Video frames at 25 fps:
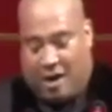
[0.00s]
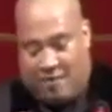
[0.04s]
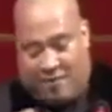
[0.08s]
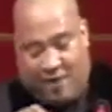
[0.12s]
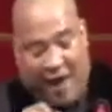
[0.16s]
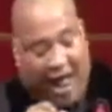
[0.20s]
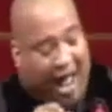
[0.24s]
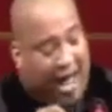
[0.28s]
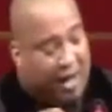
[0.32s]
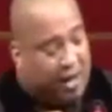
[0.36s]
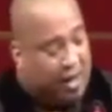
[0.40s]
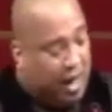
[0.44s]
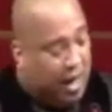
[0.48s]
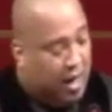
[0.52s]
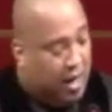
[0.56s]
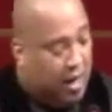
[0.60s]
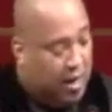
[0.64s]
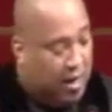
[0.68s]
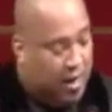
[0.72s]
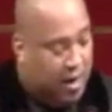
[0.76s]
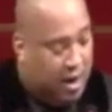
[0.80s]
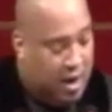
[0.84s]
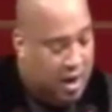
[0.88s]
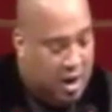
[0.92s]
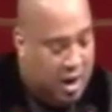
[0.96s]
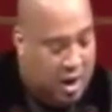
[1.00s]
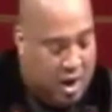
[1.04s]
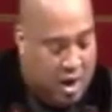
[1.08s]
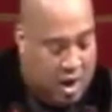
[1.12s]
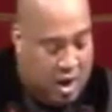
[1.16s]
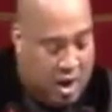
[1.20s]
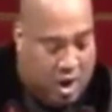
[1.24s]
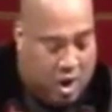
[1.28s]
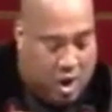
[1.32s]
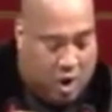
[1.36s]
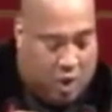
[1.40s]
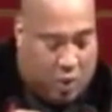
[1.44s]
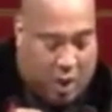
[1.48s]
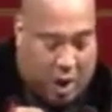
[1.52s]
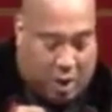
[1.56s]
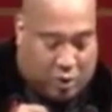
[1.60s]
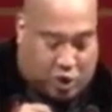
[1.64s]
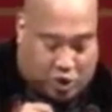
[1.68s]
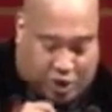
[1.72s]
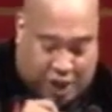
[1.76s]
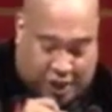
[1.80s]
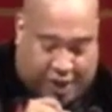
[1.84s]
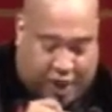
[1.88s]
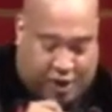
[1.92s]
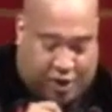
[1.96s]
In fact, why
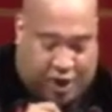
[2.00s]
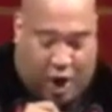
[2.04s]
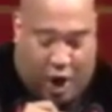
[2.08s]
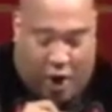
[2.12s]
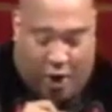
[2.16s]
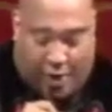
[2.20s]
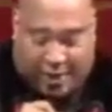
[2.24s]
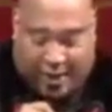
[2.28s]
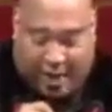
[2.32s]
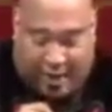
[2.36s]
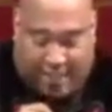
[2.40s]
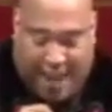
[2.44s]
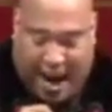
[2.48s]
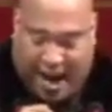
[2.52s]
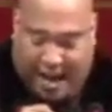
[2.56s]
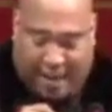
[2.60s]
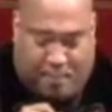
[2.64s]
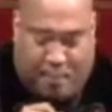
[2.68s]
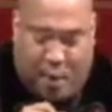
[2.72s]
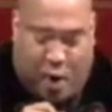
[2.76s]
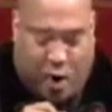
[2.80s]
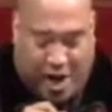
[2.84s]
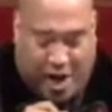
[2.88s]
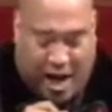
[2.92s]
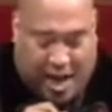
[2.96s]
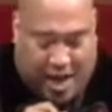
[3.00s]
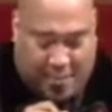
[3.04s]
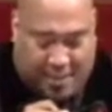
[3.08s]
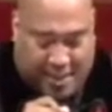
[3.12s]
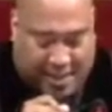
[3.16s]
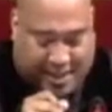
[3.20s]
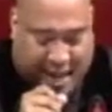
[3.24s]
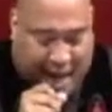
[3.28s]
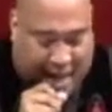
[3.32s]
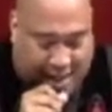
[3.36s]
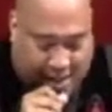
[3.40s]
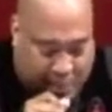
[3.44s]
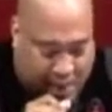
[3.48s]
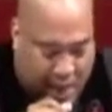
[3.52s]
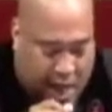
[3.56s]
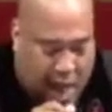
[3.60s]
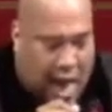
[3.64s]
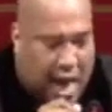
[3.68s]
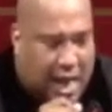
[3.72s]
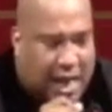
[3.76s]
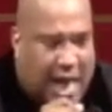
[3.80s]
don't you just encourage somebody, point at them and tell them,